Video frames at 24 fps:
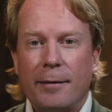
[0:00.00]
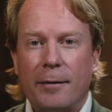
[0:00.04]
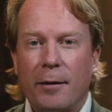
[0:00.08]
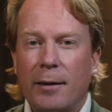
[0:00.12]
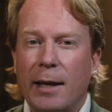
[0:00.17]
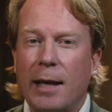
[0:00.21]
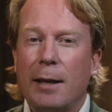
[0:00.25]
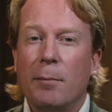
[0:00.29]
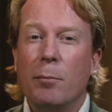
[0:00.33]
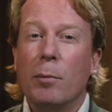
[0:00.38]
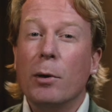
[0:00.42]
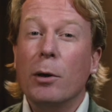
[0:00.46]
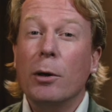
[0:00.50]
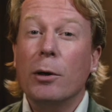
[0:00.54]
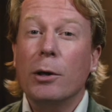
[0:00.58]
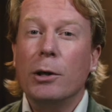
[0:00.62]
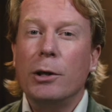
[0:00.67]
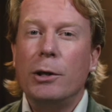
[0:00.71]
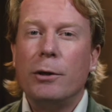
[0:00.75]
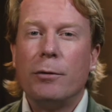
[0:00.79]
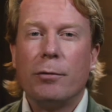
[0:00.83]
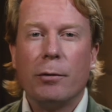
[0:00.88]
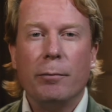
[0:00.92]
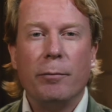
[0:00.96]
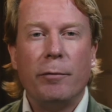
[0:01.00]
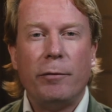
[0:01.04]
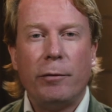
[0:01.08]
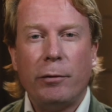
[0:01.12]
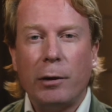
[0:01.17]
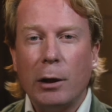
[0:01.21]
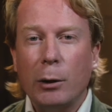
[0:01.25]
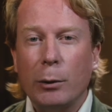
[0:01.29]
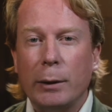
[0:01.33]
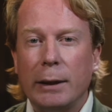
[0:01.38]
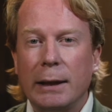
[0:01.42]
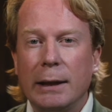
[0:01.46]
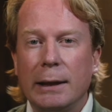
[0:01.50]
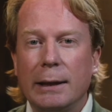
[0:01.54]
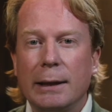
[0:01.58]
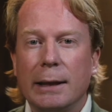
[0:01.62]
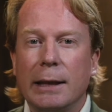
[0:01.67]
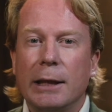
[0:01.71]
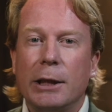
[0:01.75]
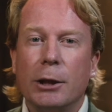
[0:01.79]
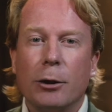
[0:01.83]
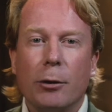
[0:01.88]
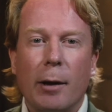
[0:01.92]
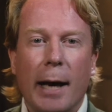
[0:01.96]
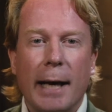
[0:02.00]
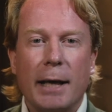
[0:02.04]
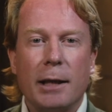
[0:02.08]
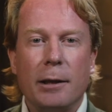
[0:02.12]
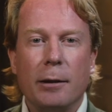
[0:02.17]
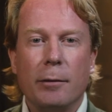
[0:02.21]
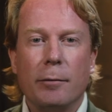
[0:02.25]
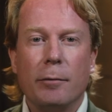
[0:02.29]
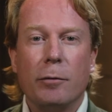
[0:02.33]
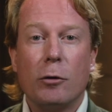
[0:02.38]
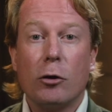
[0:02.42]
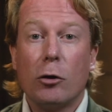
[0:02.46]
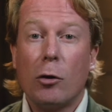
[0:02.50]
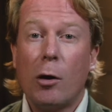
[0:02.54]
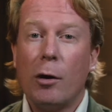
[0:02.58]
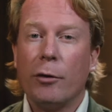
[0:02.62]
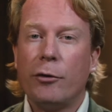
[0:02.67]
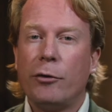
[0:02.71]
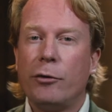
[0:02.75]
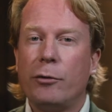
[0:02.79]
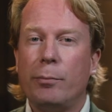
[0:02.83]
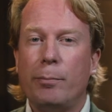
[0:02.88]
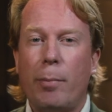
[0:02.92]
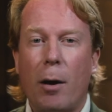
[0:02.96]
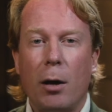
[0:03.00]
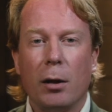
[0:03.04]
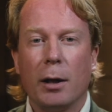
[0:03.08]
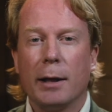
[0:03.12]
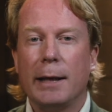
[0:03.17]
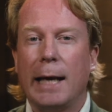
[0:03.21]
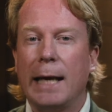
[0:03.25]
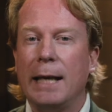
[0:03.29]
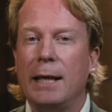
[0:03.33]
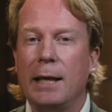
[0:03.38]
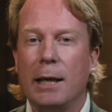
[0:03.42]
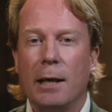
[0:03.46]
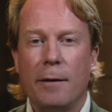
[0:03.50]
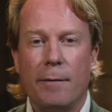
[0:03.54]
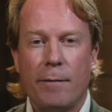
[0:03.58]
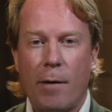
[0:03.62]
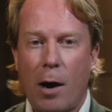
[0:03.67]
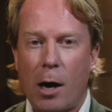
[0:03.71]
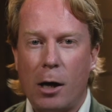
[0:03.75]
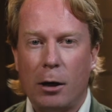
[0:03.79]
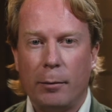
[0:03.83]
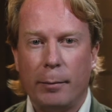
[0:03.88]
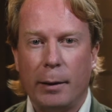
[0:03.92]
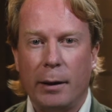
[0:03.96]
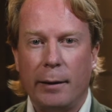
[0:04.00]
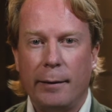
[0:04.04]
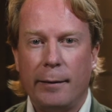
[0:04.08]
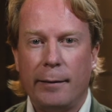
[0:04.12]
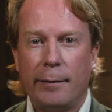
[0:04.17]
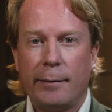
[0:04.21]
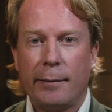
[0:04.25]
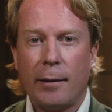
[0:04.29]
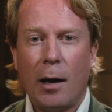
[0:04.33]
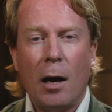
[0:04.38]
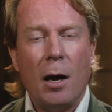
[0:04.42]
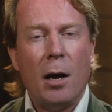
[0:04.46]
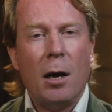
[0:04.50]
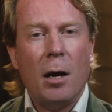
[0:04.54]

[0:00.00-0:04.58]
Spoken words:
Do they emerge from fluid, interactive, cross-pollinating environments?